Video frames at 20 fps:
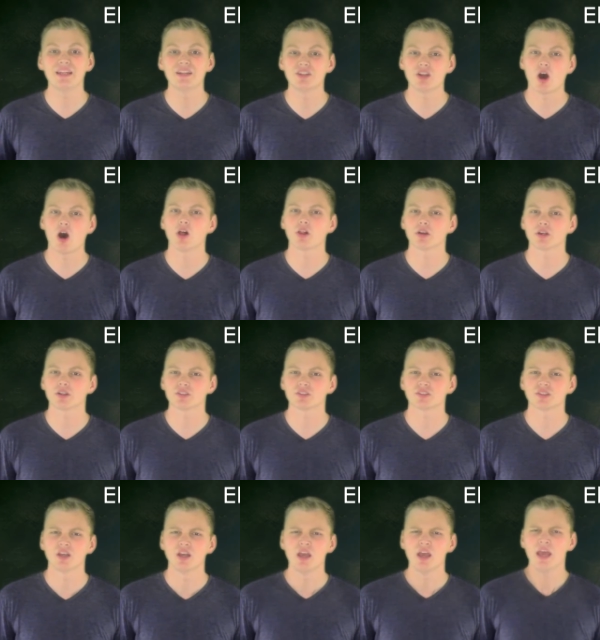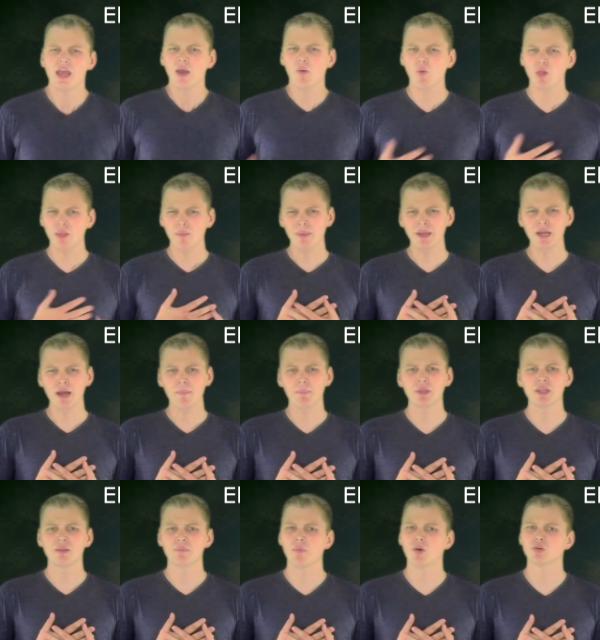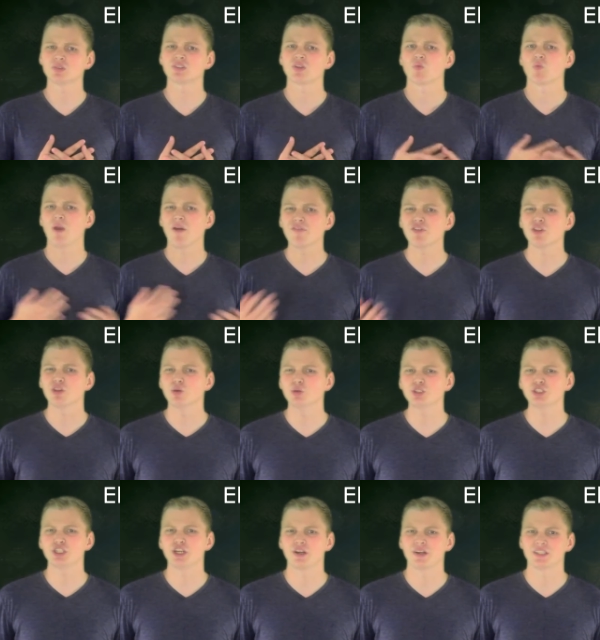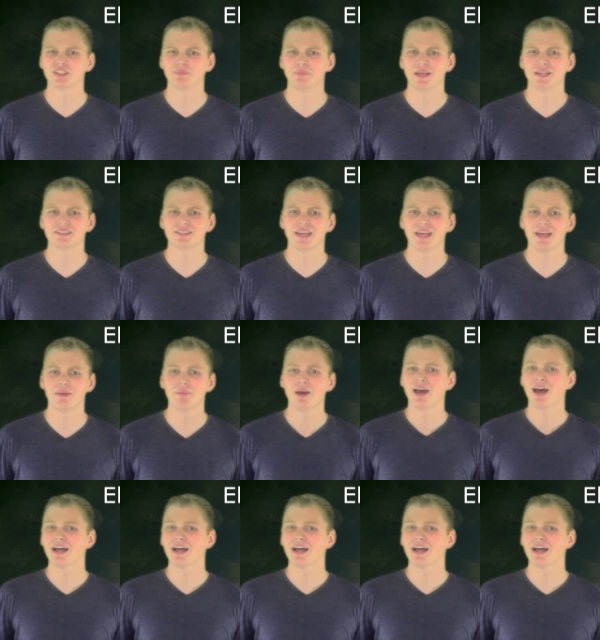And while it may not be the most revolutionary space game,